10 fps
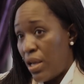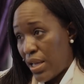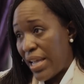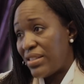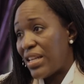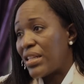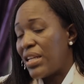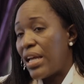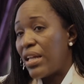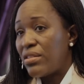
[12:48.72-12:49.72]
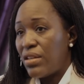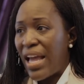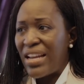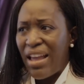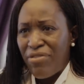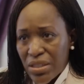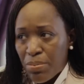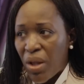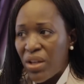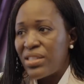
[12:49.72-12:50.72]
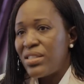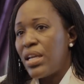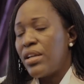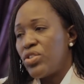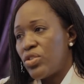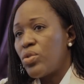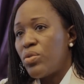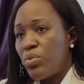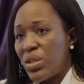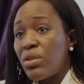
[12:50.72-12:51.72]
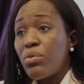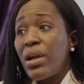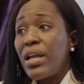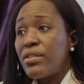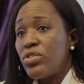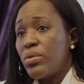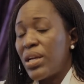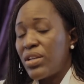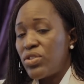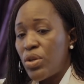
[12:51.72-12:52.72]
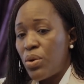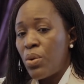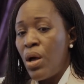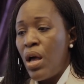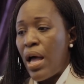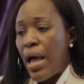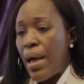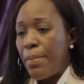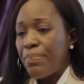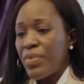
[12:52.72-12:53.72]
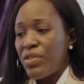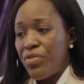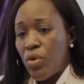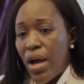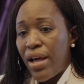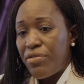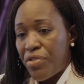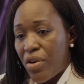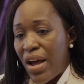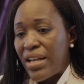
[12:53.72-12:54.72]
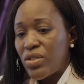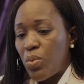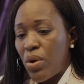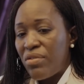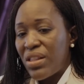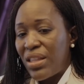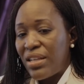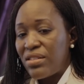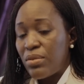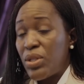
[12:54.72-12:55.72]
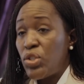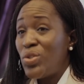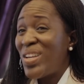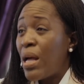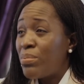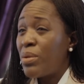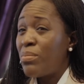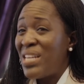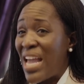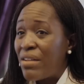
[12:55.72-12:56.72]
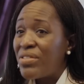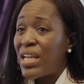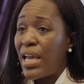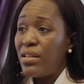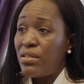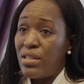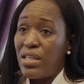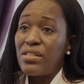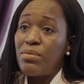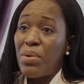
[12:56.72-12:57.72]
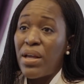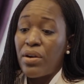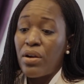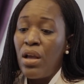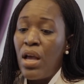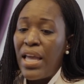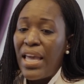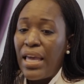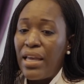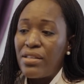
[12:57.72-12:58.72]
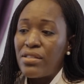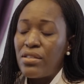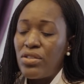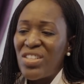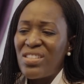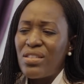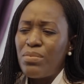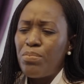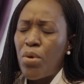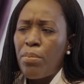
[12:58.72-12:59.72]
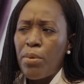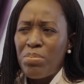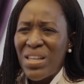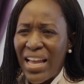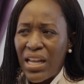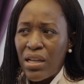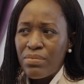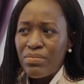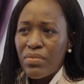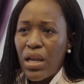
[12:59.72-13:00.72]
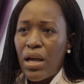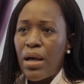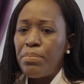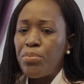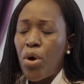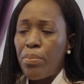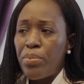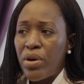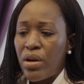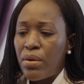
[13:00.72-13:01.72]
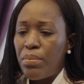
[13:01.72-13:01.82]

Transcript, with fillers: Exactly, at, at FX policy and just sort of what the rate is doing. So, um, for, uh, for us, one of the things that we do to help them navigate this better is just proper planning, um, proper